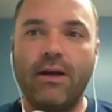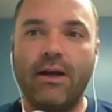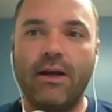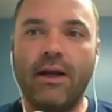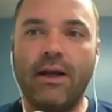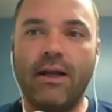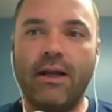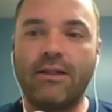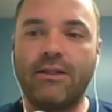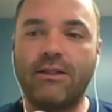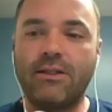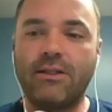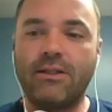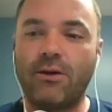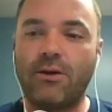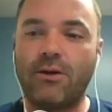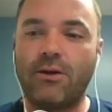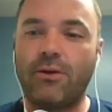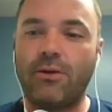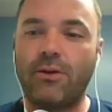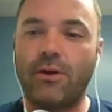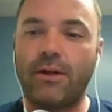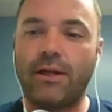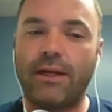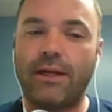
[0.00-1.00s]

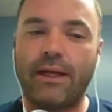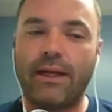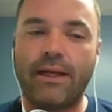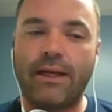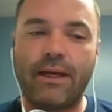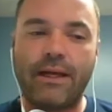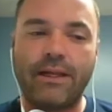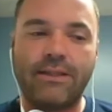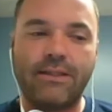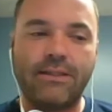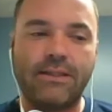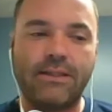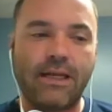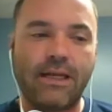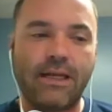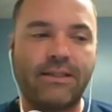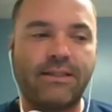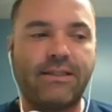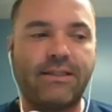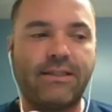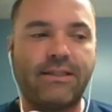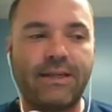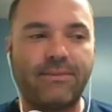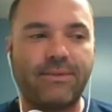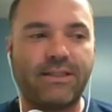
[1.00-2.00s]
until it's
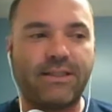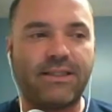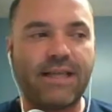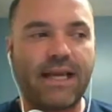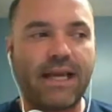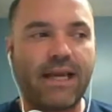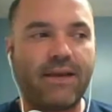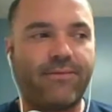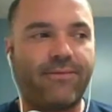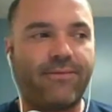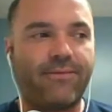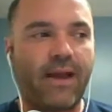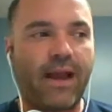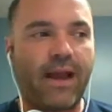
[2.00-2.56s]
deemed safe,